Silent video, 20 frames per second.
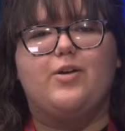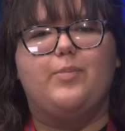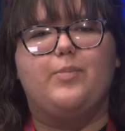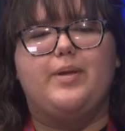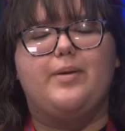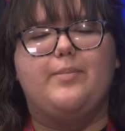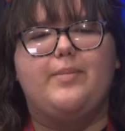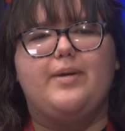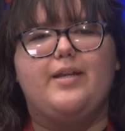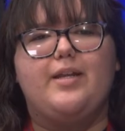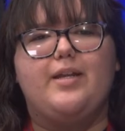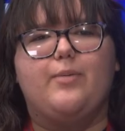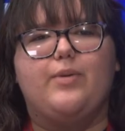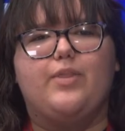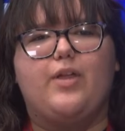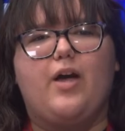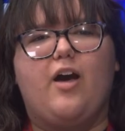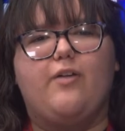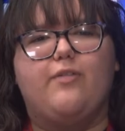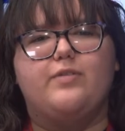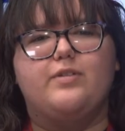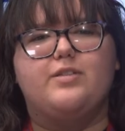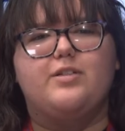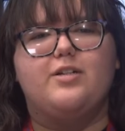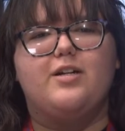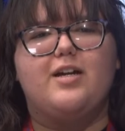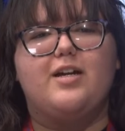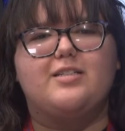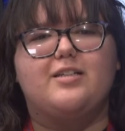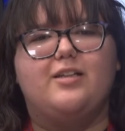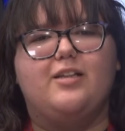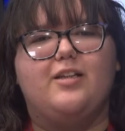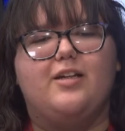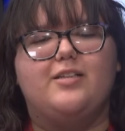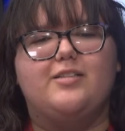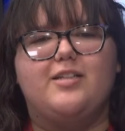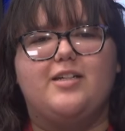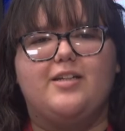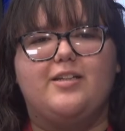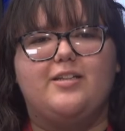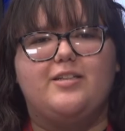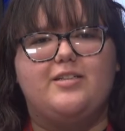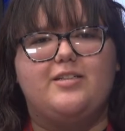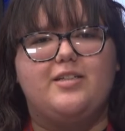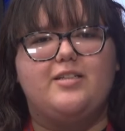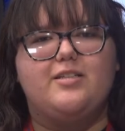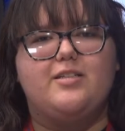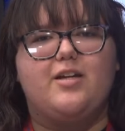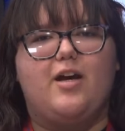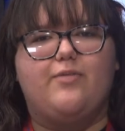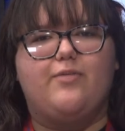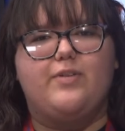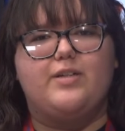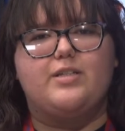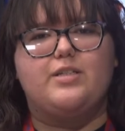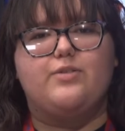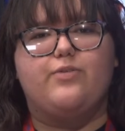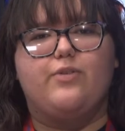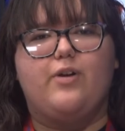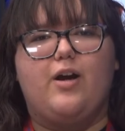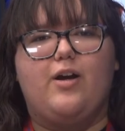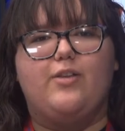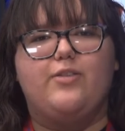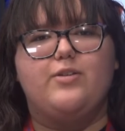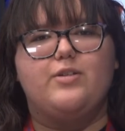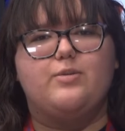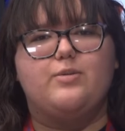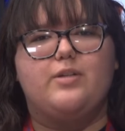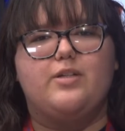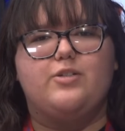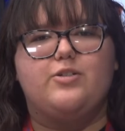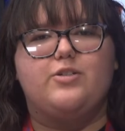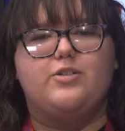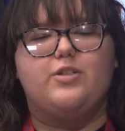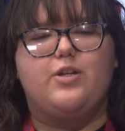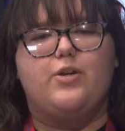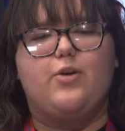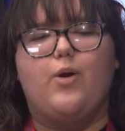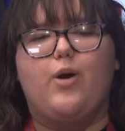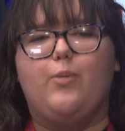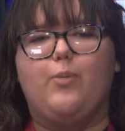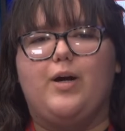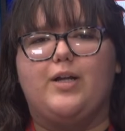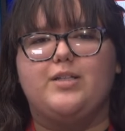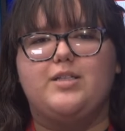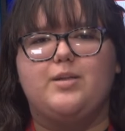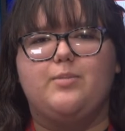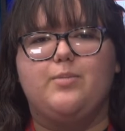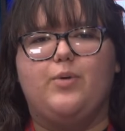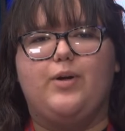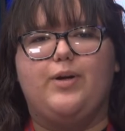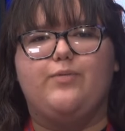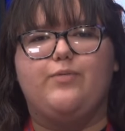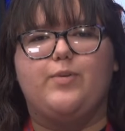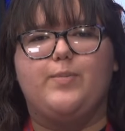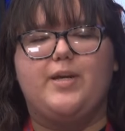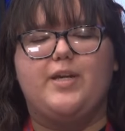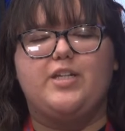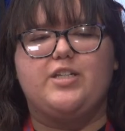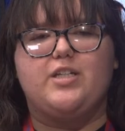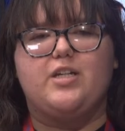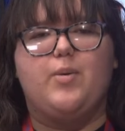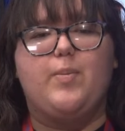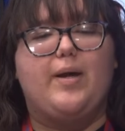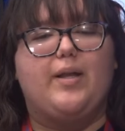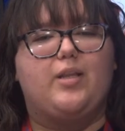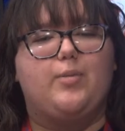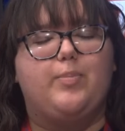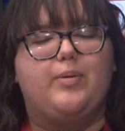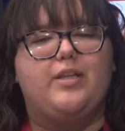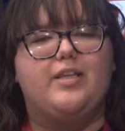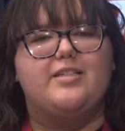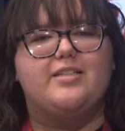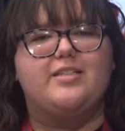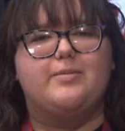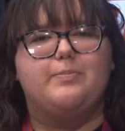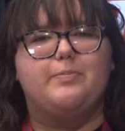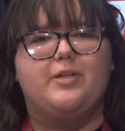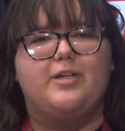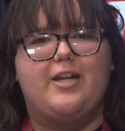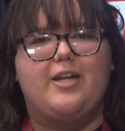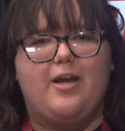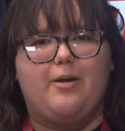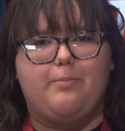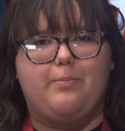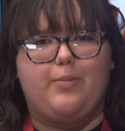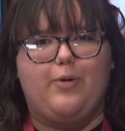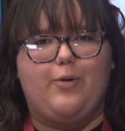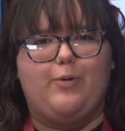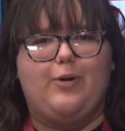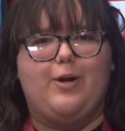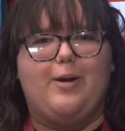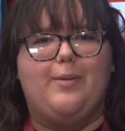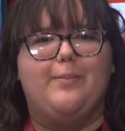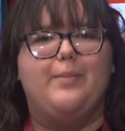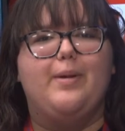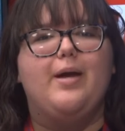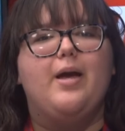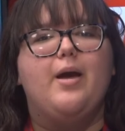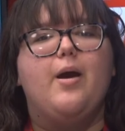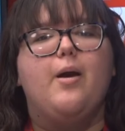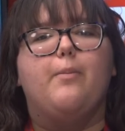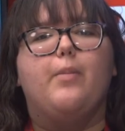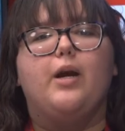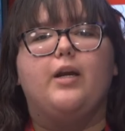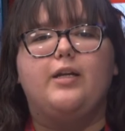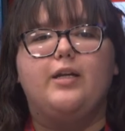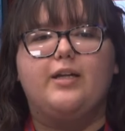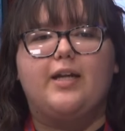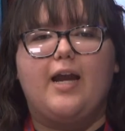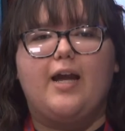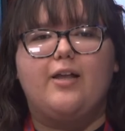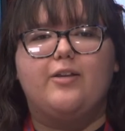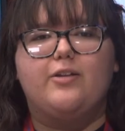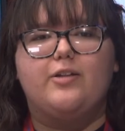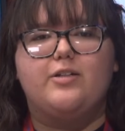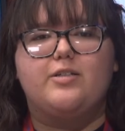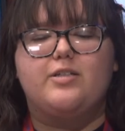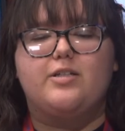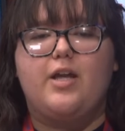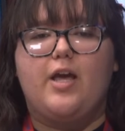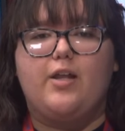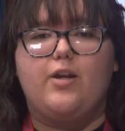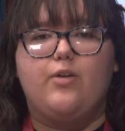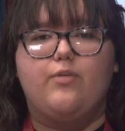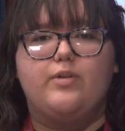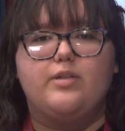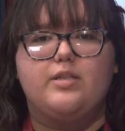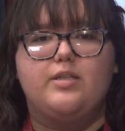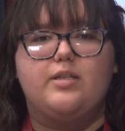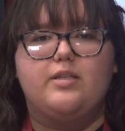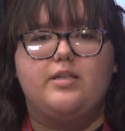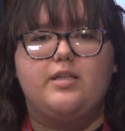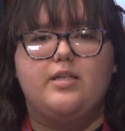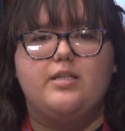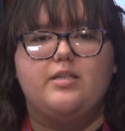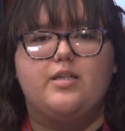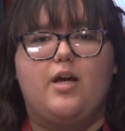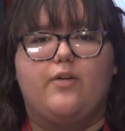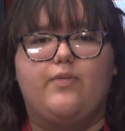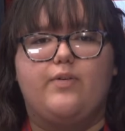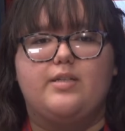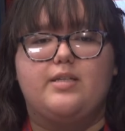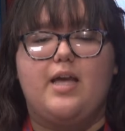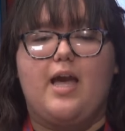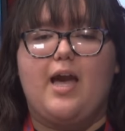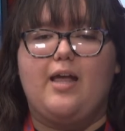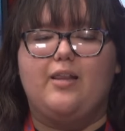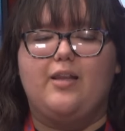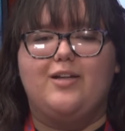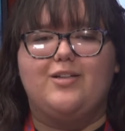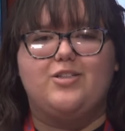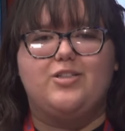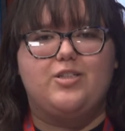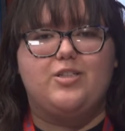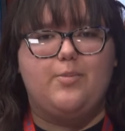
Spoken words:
will be a meeting with Officer Escalante in the Dean's office for all those interested or wanting more information about the Police Cadet Program. Mark your calendars and head over to the Dean's office at lunch